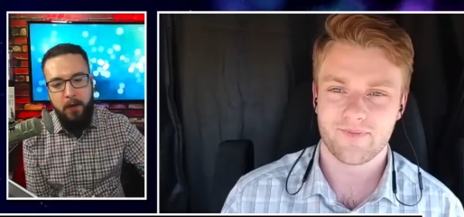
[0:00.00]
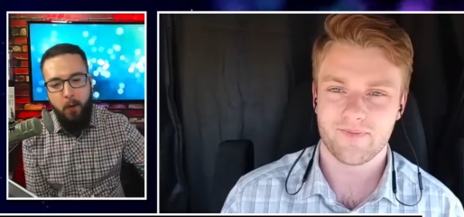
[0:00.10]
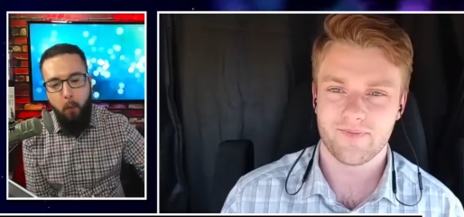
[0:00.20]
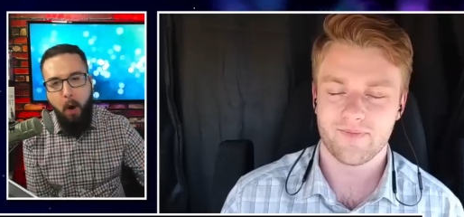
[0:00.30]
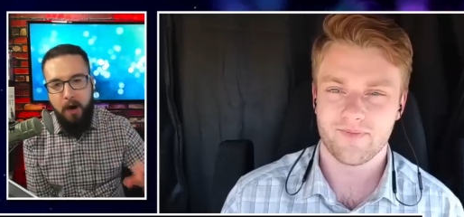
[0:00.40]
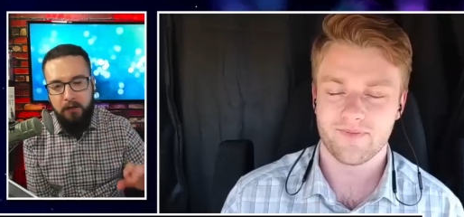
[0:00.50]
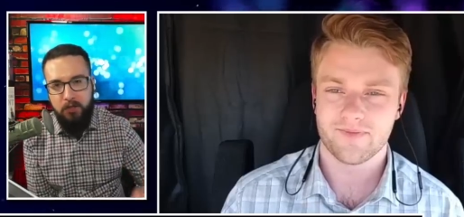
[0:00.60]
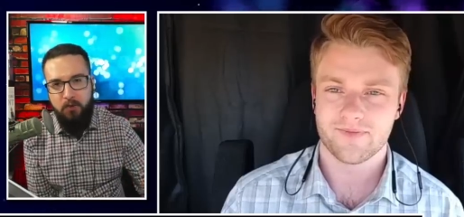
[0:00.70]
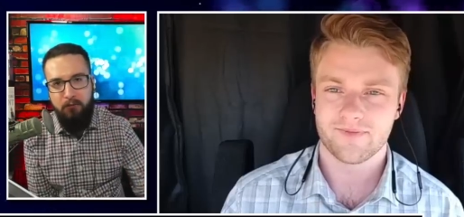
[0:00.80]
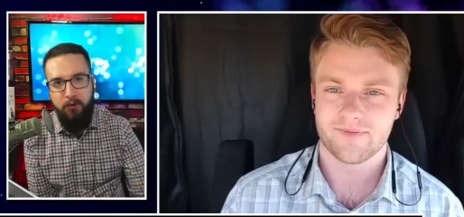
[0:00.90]
Speaker 1: wanting
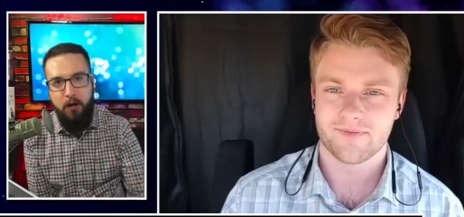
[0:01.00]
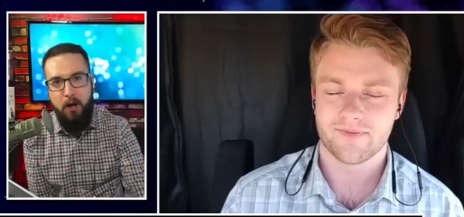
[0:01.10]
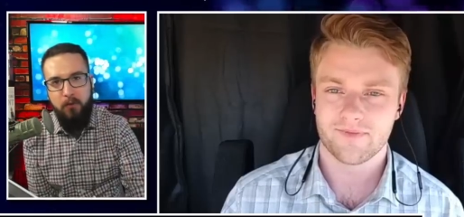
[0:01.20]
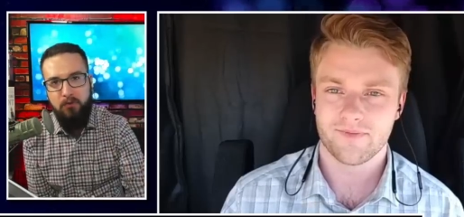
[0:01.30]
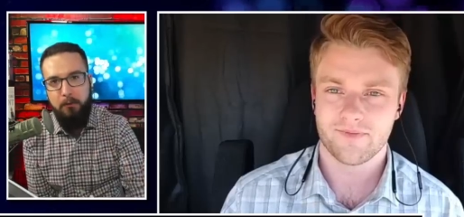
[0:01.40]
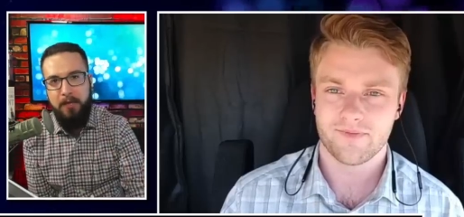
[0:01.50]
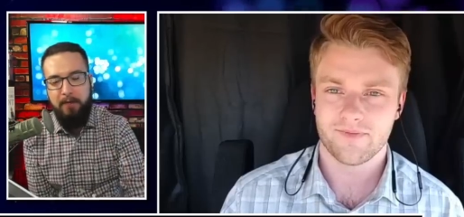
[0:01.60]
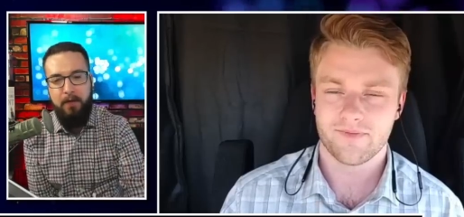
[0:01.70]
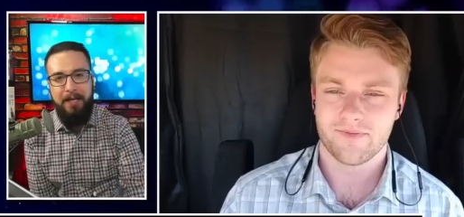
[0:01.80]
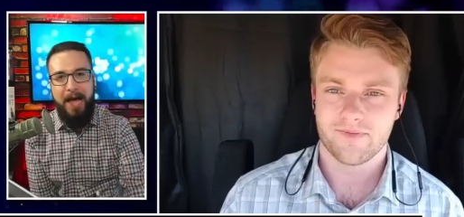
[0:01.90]
to run for Congress would be
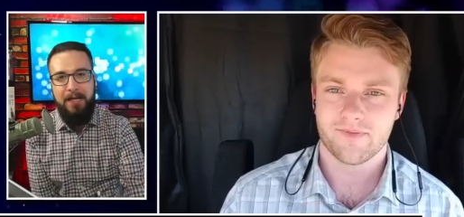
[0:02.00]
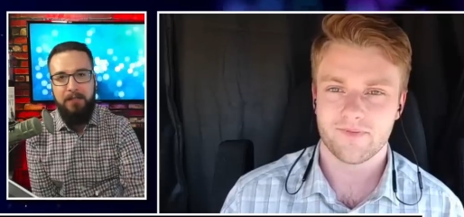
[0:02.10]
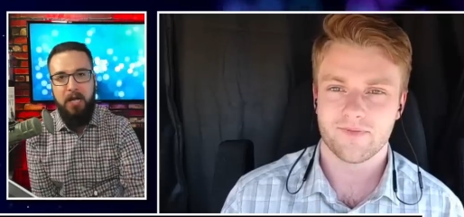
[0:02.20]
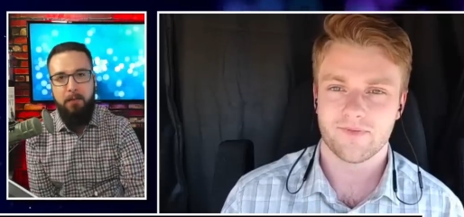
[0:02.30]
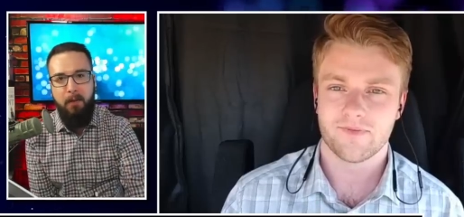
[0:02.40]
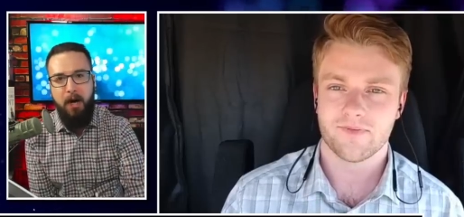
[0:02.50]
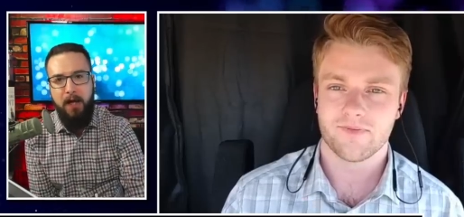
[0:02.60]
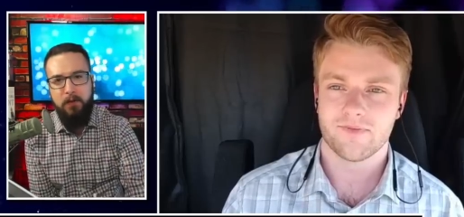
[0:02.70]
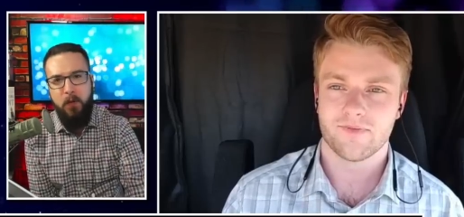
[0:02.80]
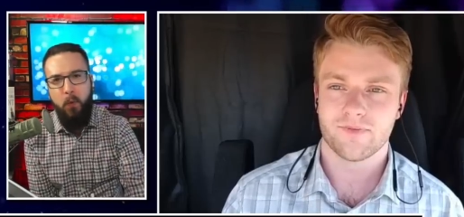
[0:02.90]
like the last thing on my
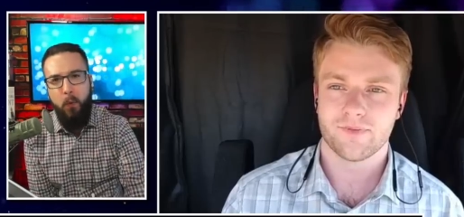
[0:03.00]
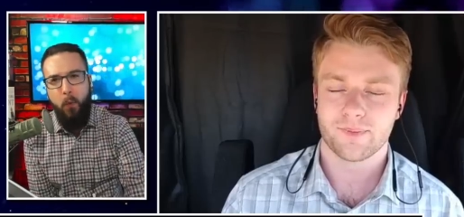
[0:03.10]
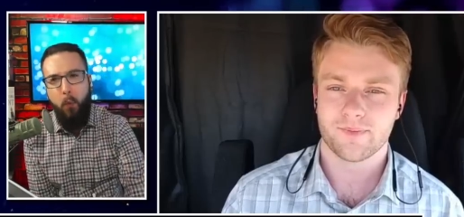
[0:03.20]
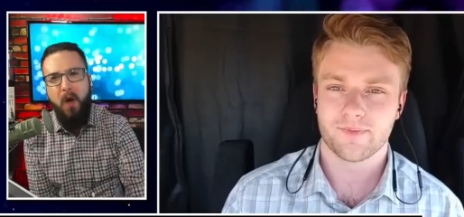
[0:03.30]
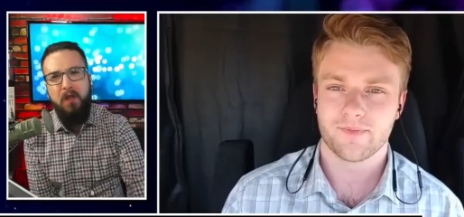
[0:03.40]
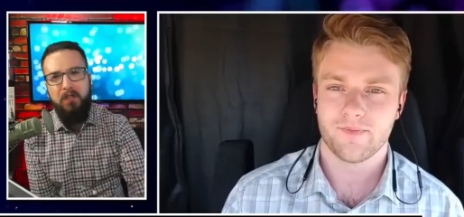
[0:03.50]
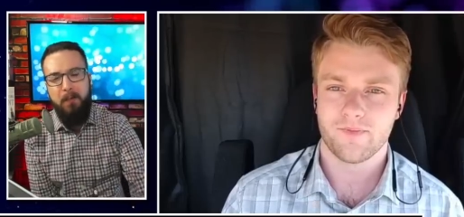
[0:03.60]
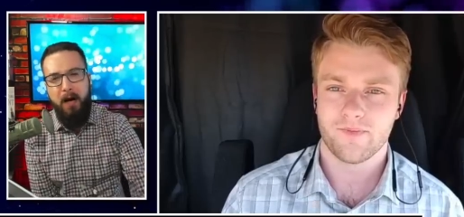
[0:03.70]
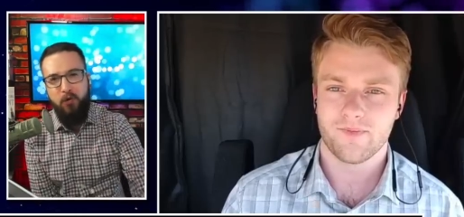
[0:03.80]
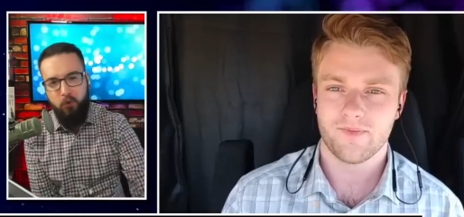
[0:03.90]
mind. So what is it
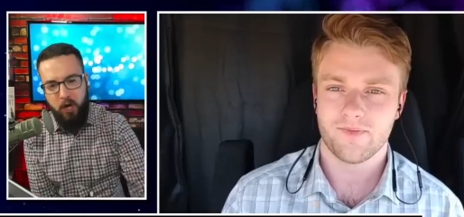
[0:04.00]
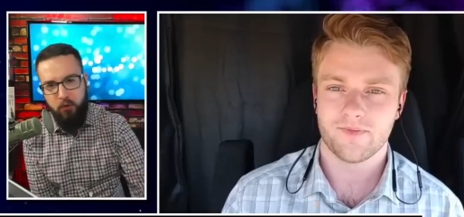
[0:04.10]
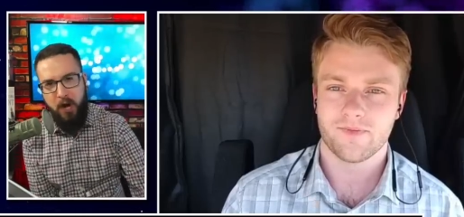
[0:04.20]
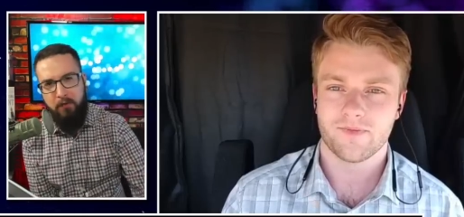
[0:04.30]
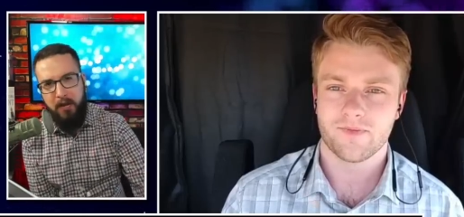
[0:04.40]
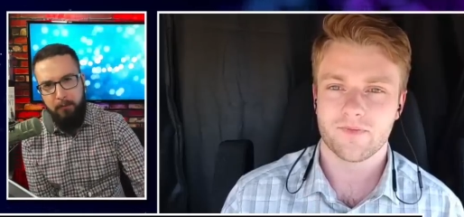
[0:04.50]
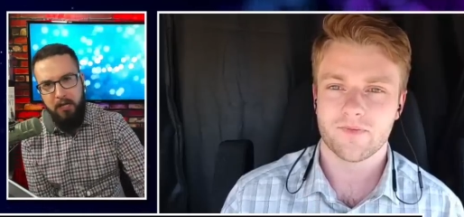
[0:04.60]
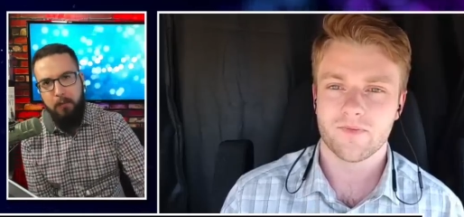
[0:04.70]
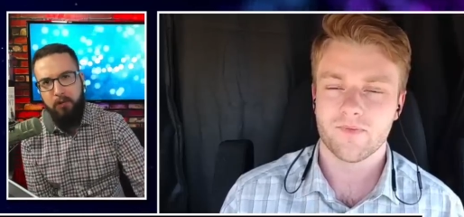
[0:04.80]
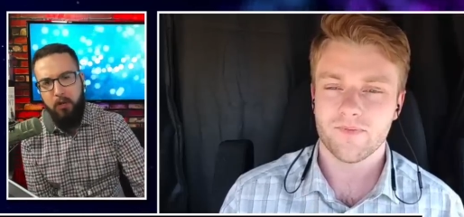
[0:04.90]
about truck driving and
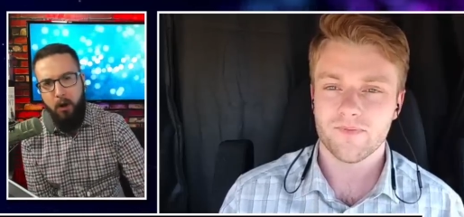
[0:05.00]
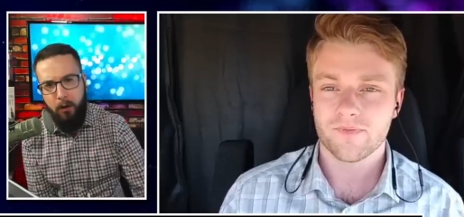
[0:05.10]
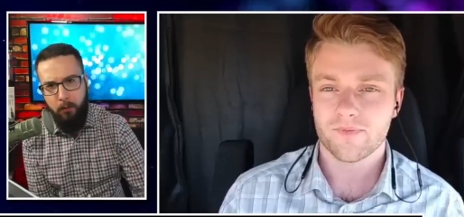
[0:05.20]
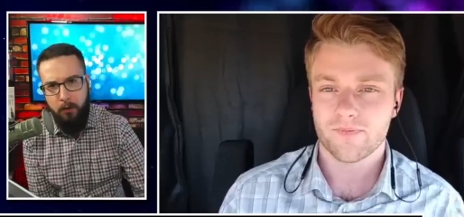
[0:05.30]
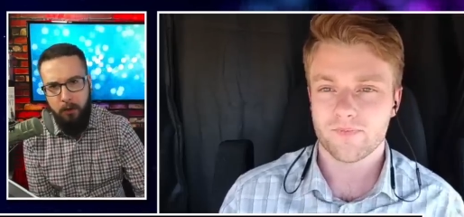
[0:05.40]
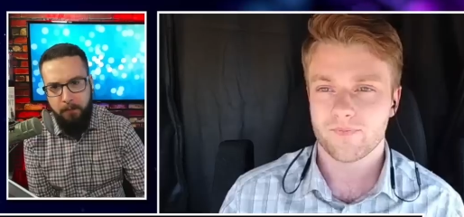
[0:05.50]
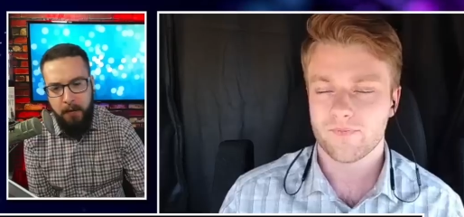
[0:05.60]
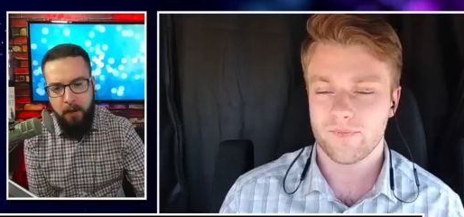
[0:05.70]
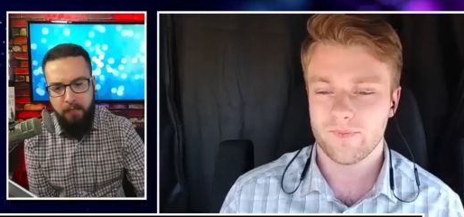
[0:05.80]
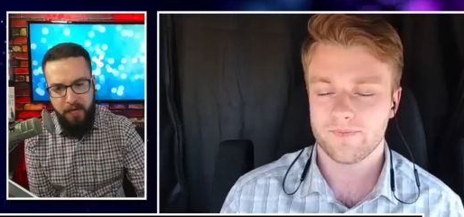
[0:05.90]
being a blue collar worker
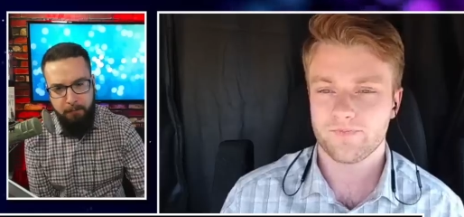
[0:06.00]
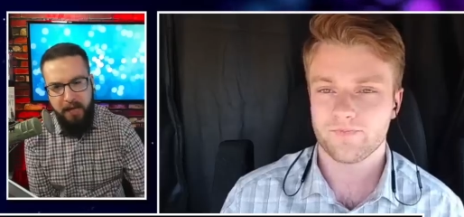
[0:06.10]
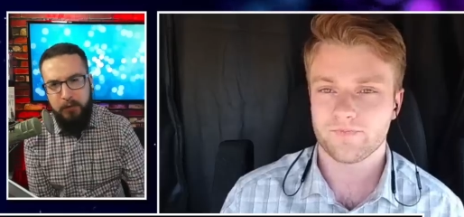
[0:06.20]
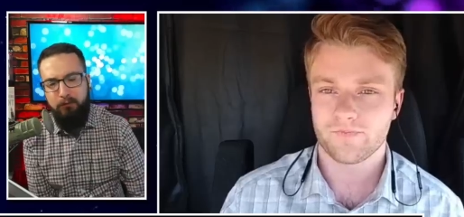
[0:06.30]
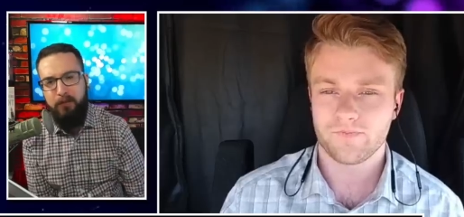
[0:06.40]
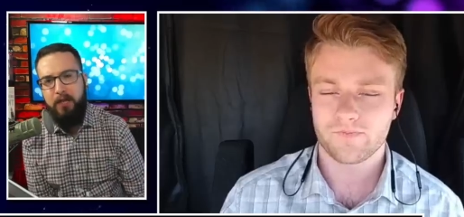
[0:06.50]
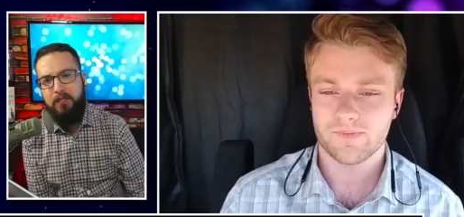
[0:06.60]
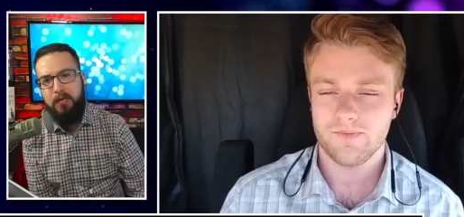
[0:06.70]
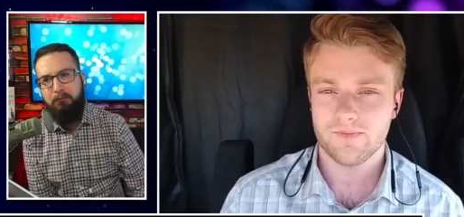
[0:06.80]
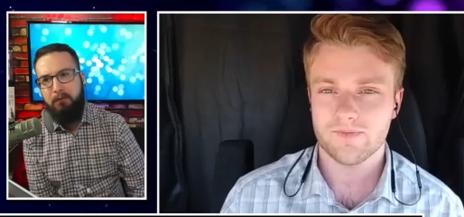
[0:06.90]
that made you feel
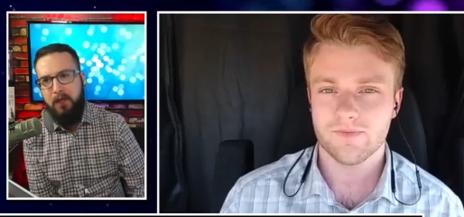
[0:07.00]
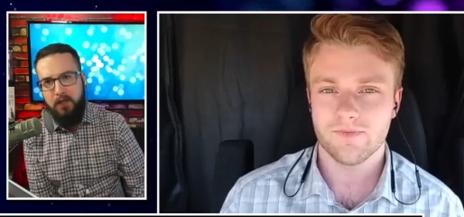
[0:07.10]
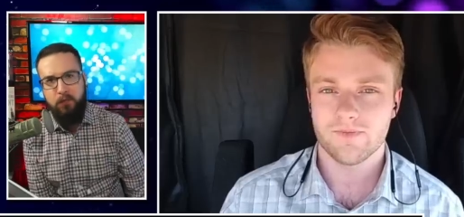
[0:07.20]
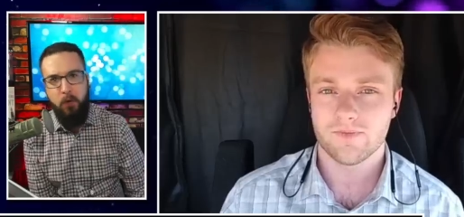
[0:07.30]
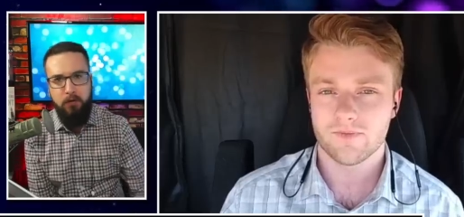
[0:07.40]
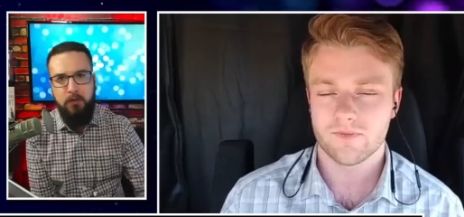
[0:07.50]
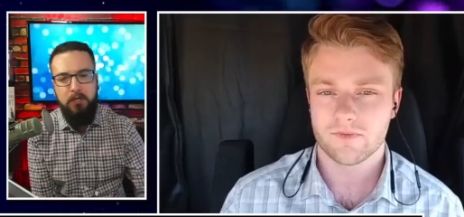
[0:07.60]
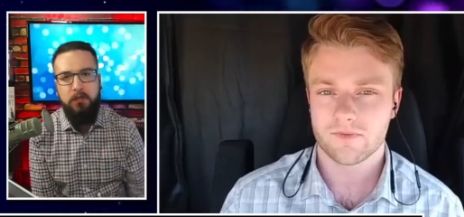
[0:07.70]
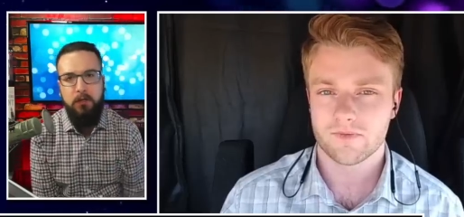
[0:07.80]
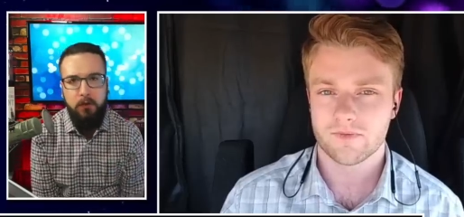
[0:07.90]
as if this is what you
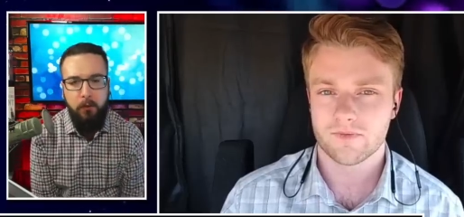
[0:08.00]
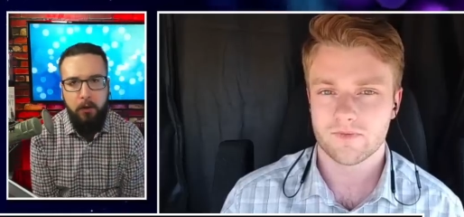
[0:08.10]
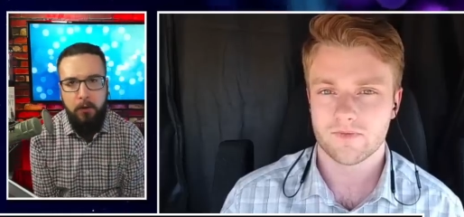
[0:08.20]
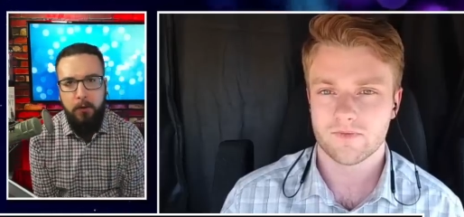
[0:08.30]
need to do?